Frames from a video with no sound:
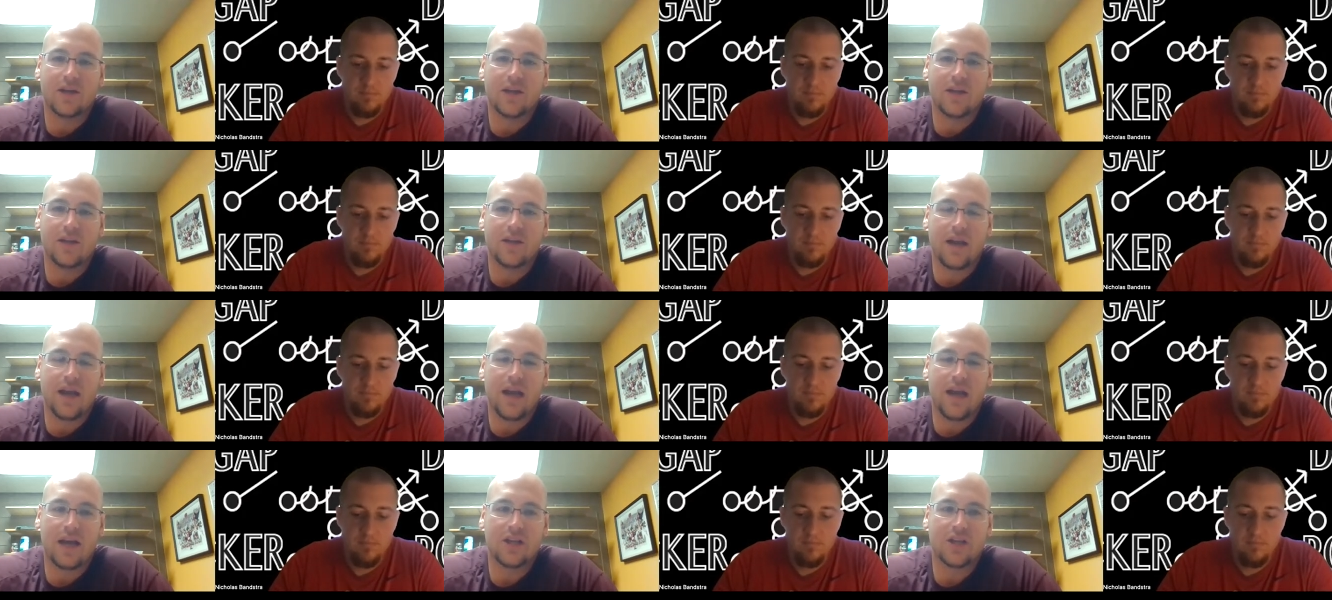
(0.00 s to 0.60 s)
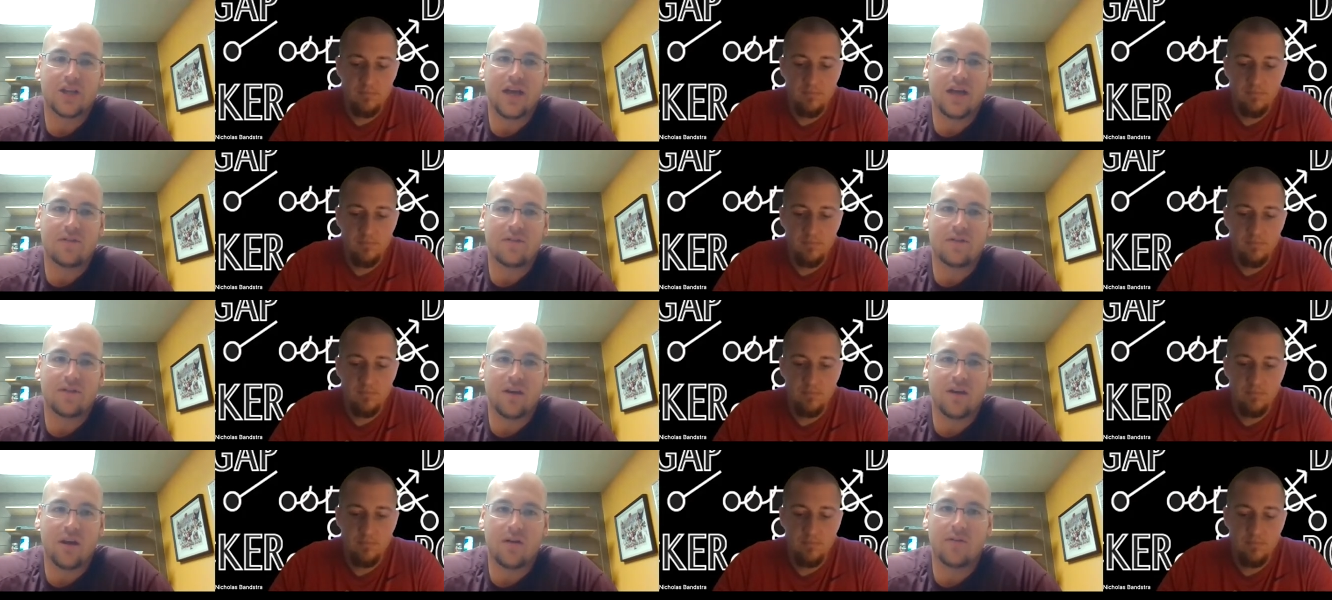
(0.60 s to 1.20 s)
Speaker 1: And then I actually have a
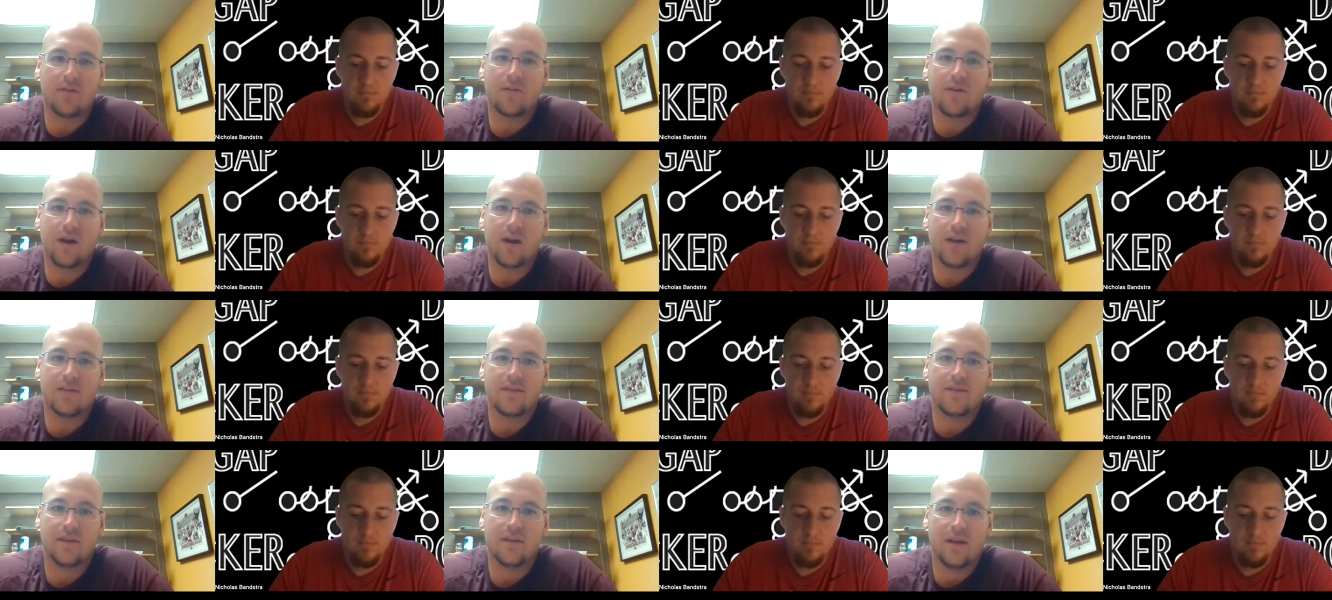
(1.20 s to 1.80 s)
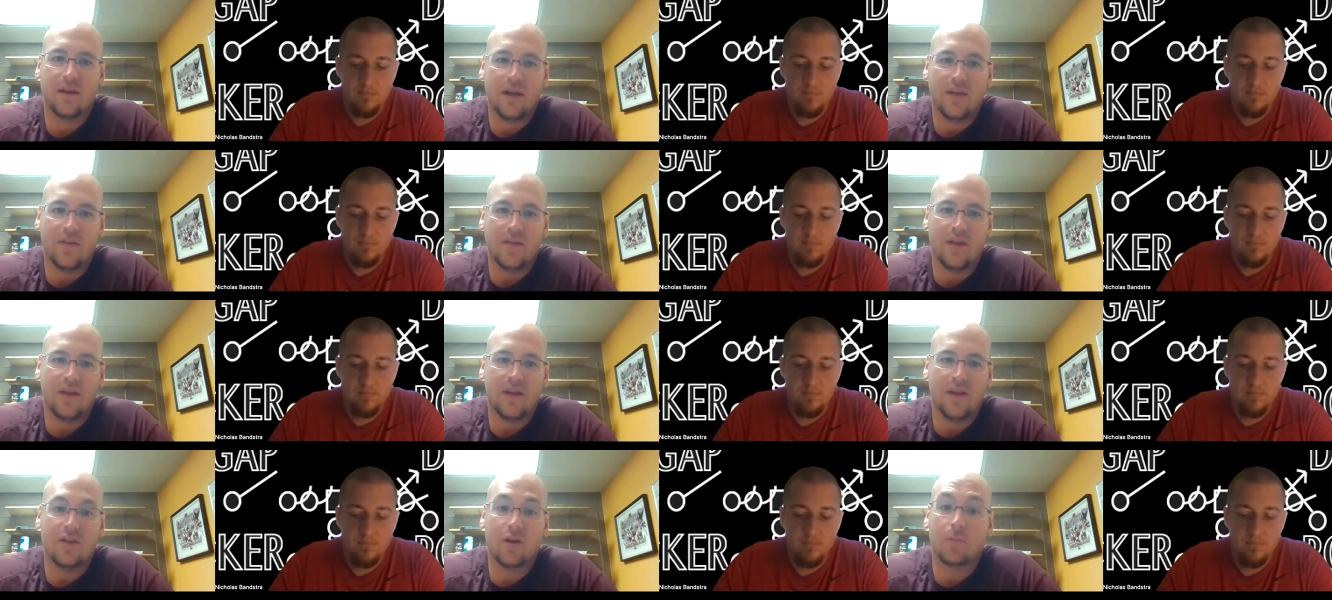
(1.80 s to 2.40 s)
ton of friends that
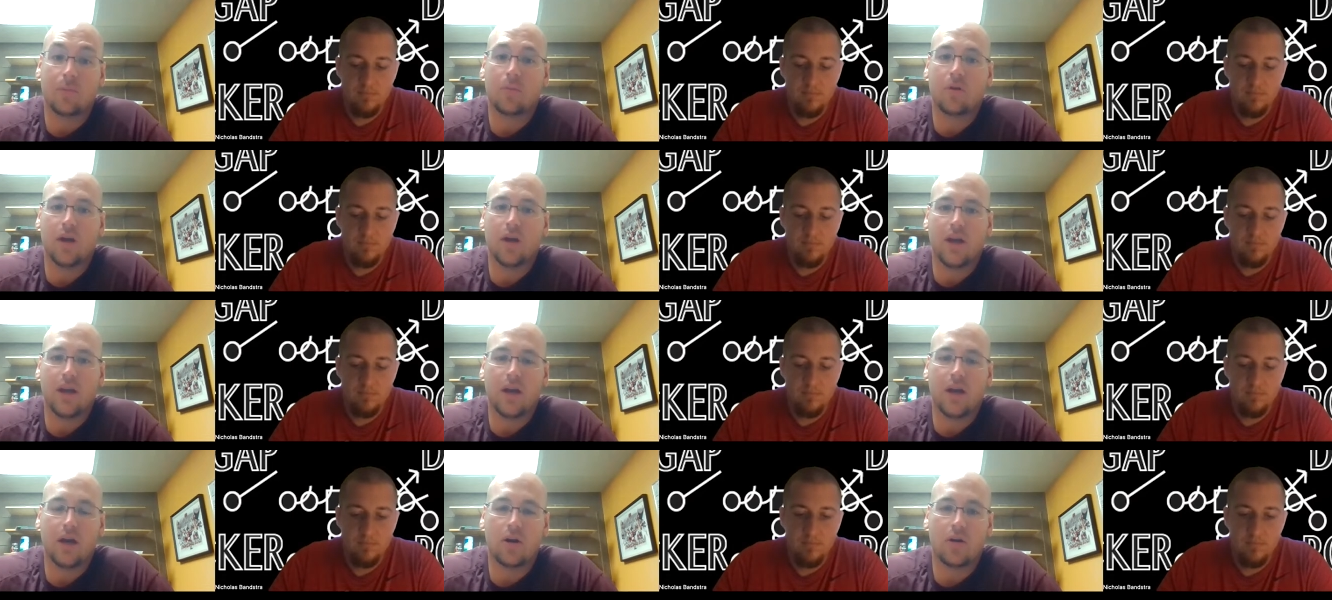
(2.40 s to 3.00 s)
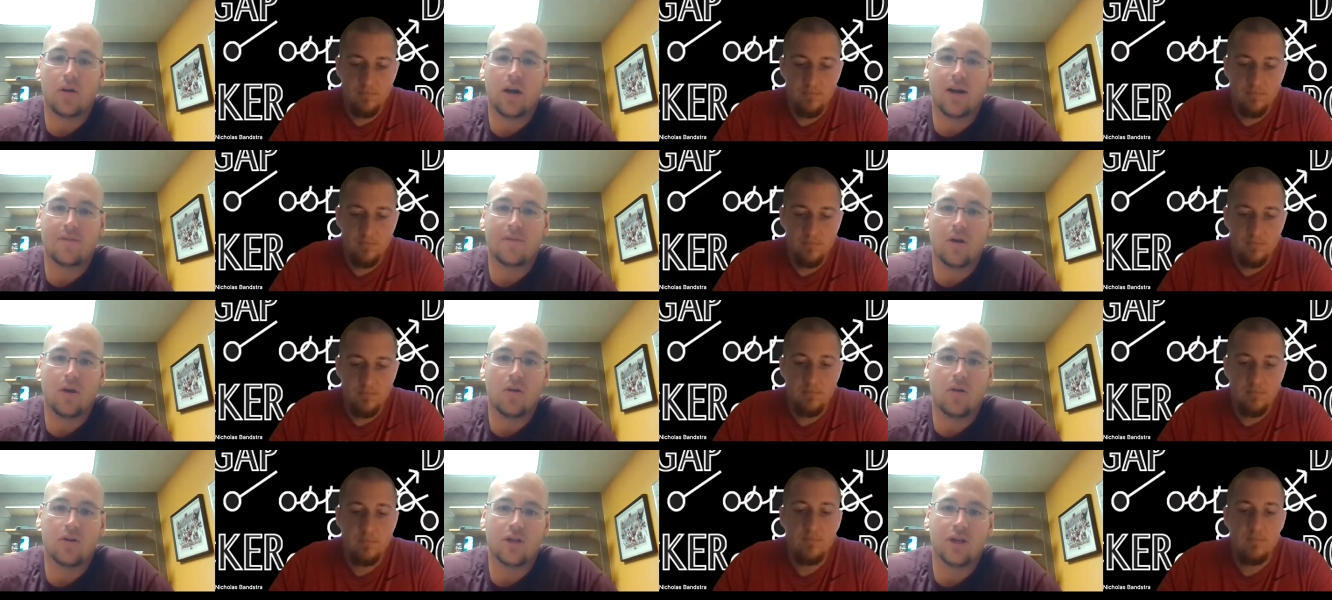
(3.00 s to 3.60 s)
either played here or have
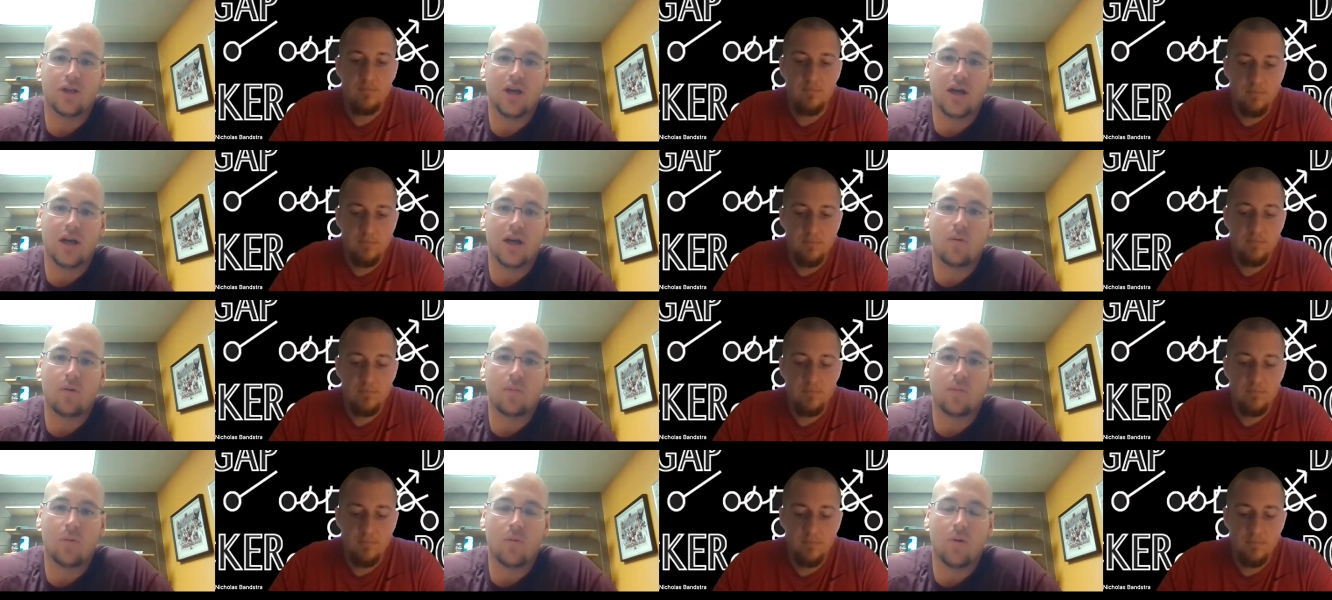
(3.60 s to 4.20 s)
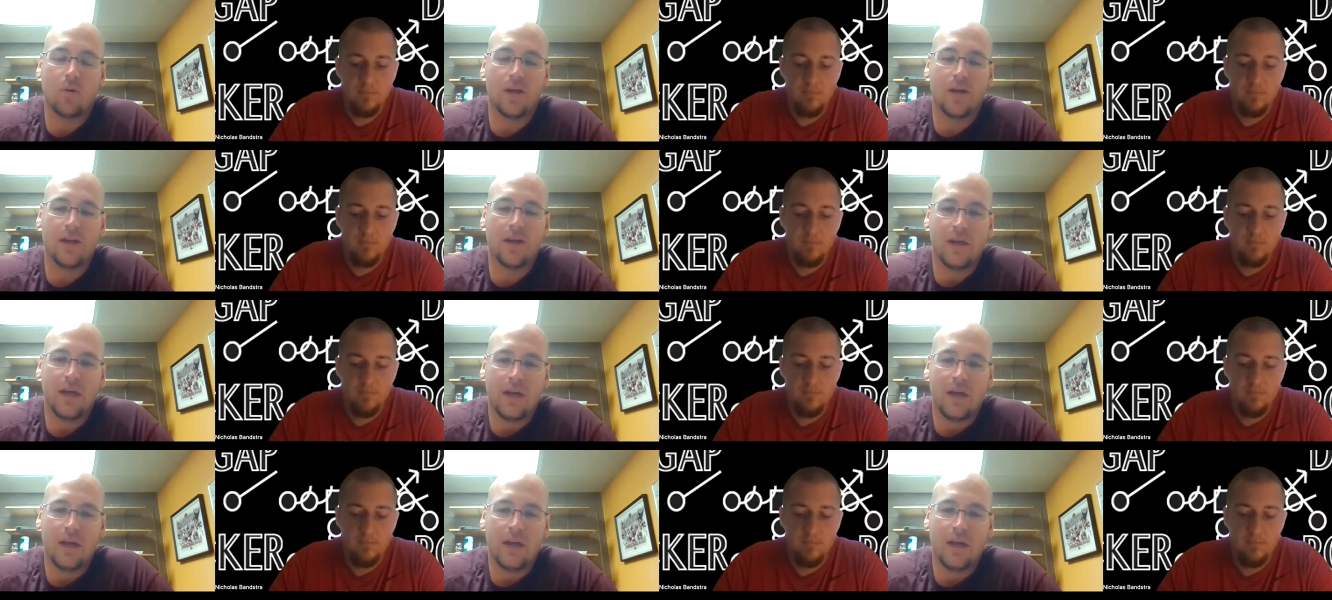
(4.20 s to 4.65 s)
coached here at one point.